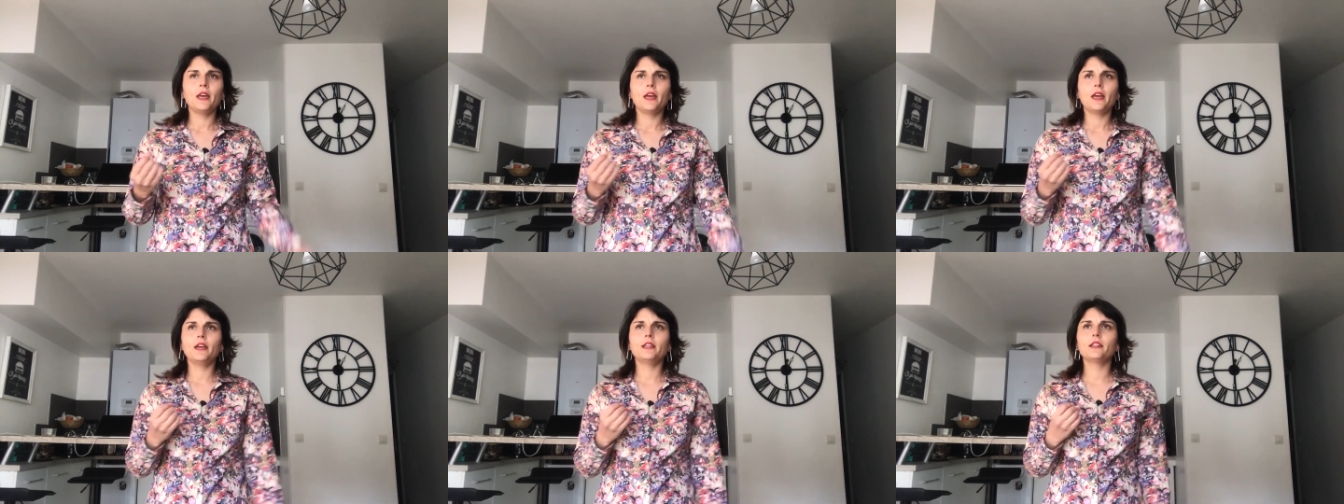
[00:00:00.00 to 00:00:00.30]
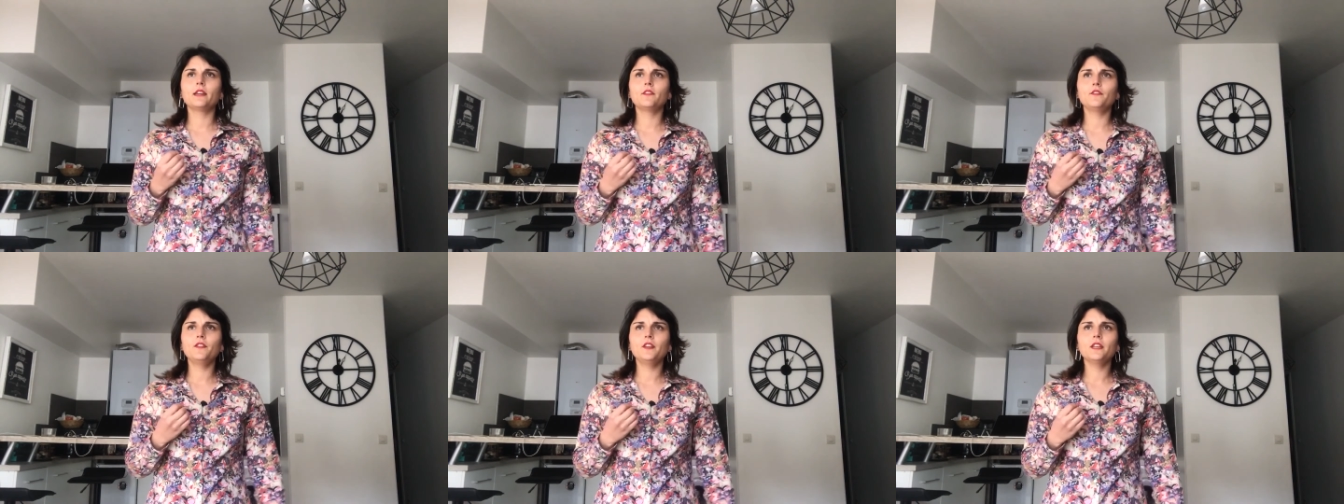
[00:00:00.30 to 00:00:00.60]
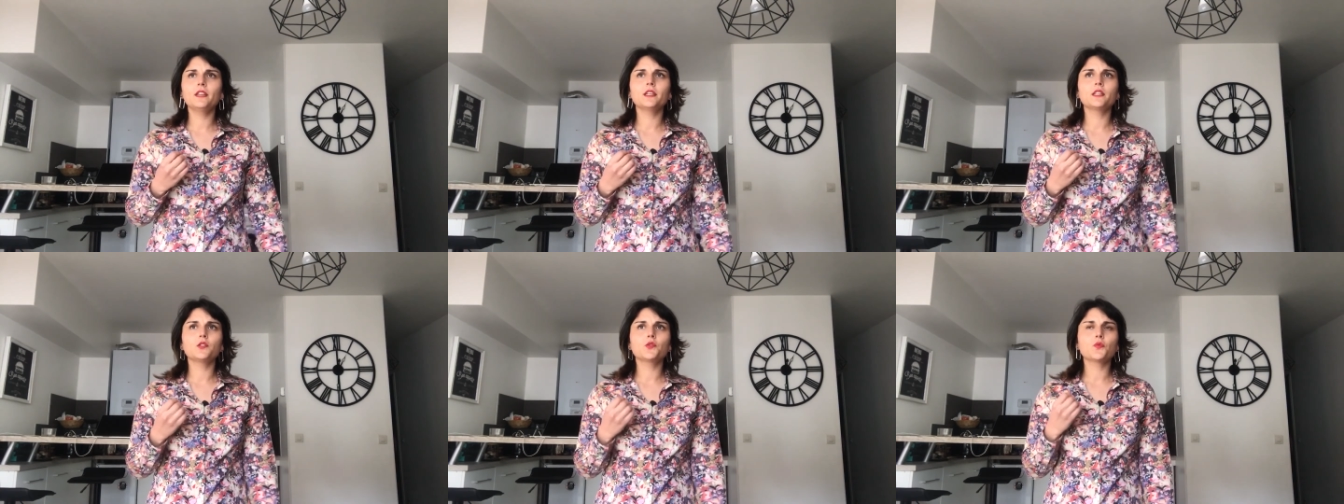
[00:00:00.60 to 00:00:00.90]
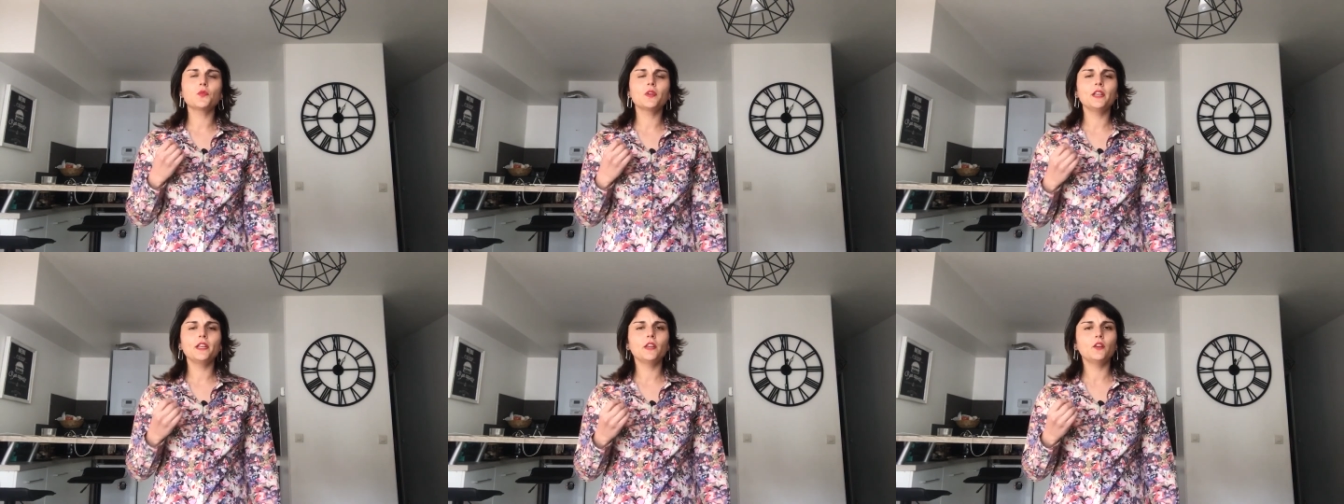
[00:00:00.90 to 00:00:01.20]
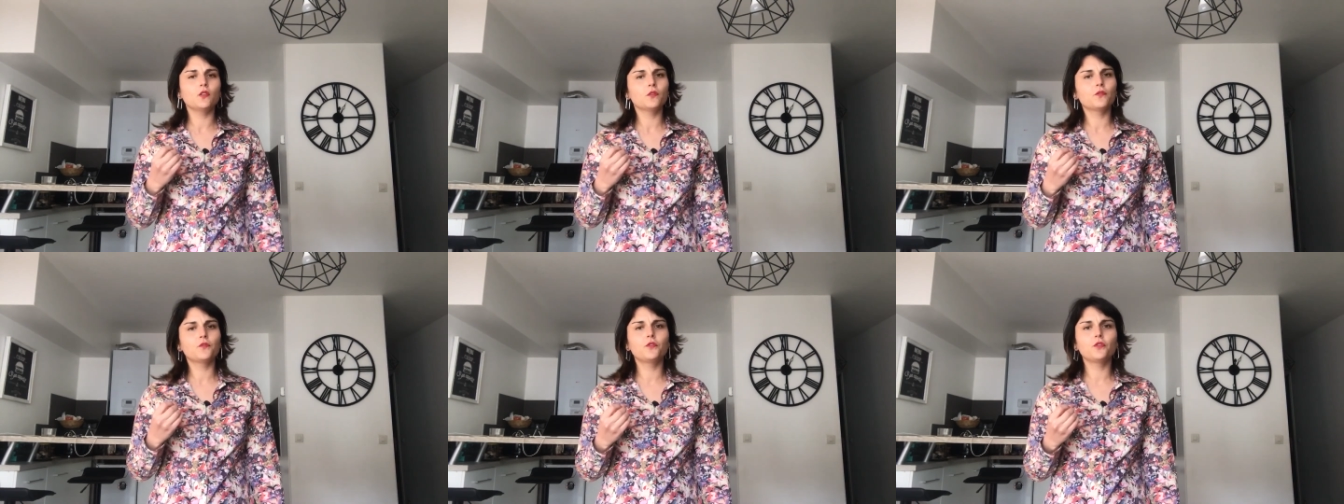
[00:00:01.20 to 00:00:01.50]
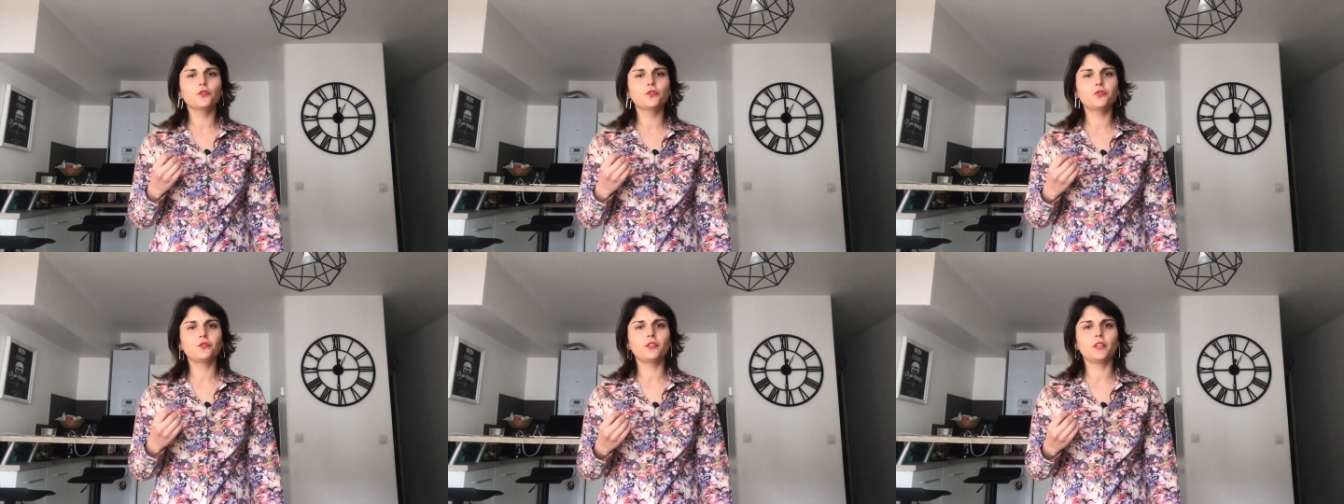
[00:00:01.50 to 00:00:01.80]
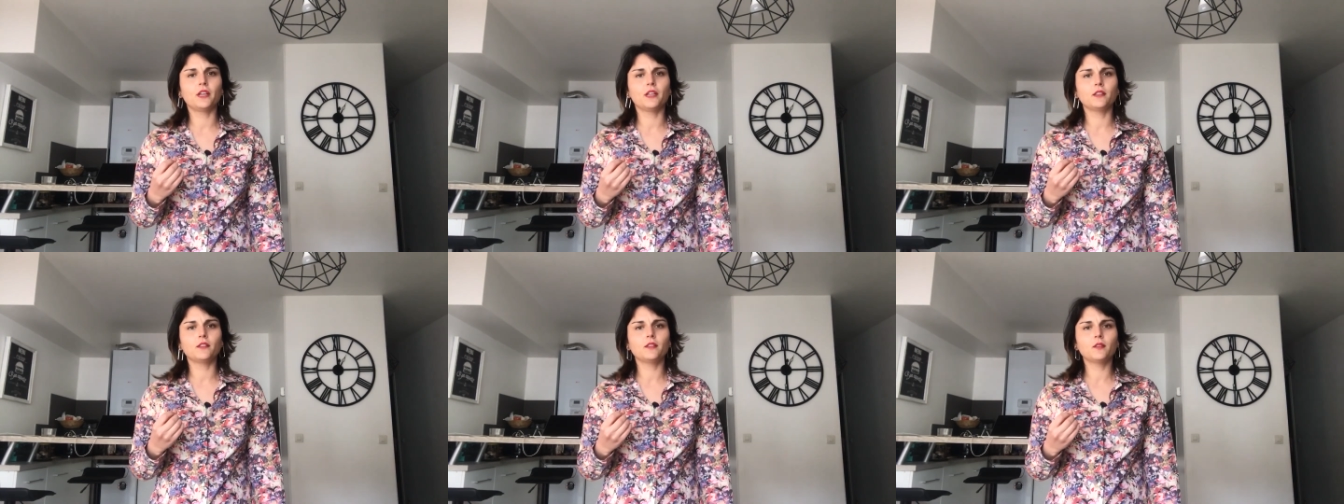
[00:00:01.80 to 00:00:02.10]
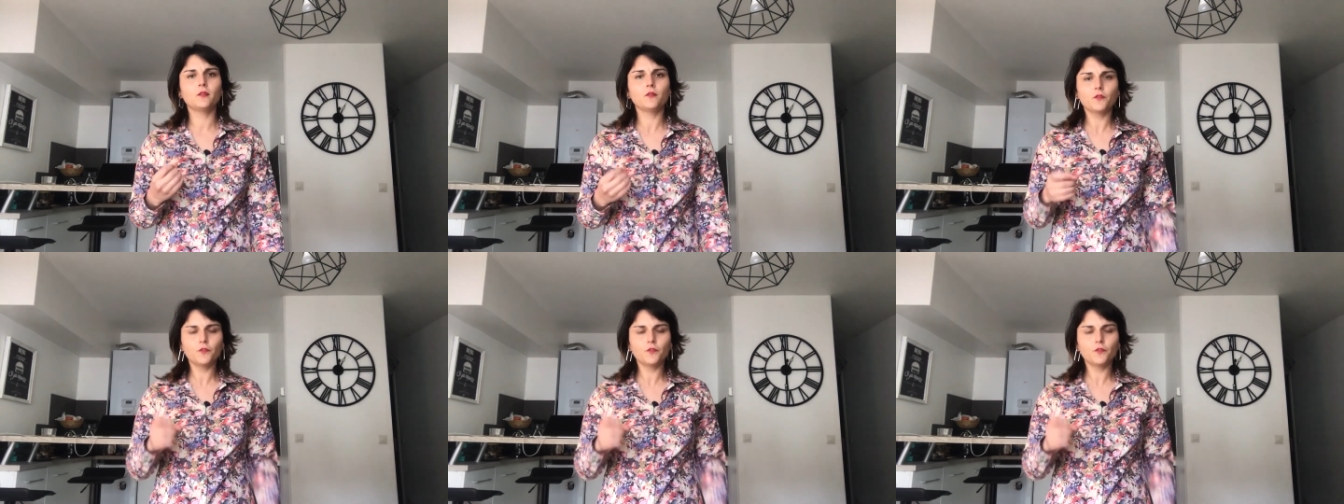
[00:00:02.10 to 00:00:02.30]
And I think it's really unfortunate.